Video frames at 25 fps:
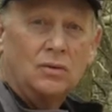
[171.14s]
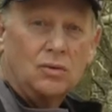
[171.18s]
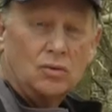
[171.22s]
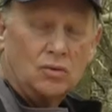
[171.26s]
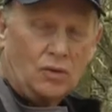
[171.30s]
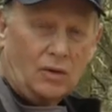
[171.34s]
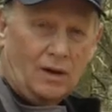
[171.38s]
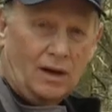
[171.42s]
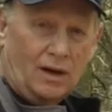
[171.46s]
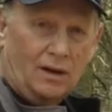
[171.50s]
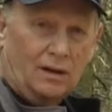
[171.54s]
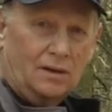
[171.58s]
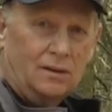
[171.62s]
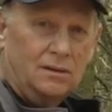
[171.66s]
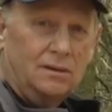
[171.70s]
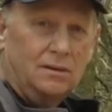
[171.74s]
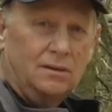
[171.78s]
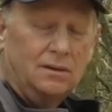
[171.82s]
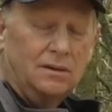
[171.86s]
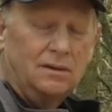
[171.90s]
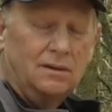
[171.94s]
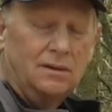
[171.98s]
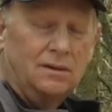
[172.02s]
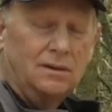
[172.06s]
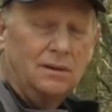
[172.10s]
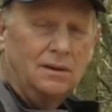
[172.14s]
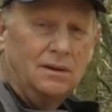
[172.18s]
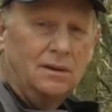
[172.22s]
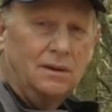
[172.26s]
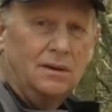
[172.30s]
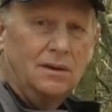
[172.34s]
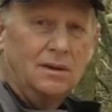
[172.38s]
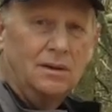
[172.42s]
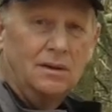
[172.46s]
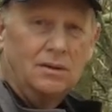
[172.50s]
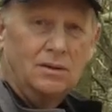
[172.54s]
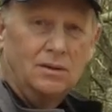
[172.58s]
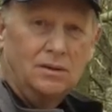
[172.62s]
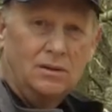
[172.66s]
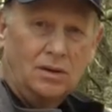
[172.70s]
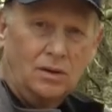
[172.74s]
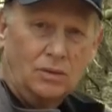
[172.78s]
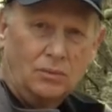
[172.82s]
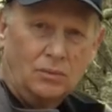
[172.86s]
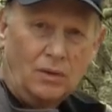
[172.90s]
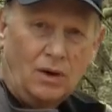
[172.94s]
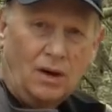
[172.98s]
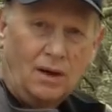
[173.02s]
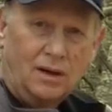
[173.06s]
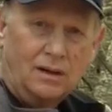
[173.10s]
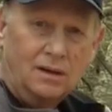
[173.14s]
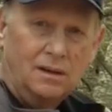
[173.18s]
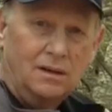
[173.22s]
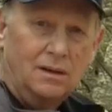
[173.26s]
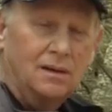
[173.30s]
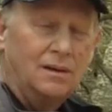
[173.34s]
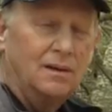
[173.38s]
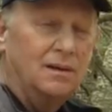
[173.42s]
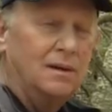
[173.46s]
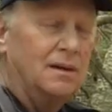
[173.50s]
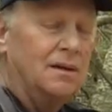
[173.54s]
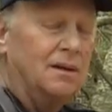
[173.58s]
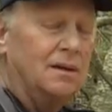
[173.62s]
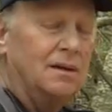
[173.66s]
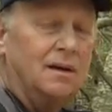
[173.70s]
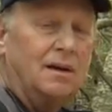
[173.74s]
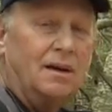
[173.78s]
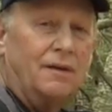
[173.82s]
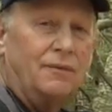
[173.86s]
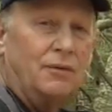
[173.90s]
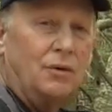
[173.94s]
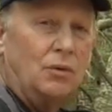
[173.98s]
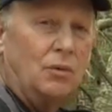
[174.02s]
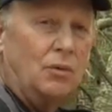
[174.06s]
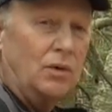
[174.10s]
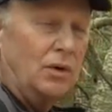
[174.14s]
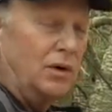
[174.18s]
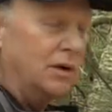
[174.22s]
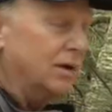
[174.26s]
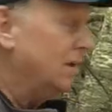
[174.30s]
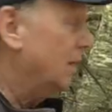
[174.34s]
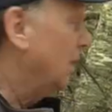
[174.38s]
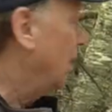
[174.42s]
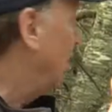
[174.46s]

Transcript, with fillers: trail to the right. If you were to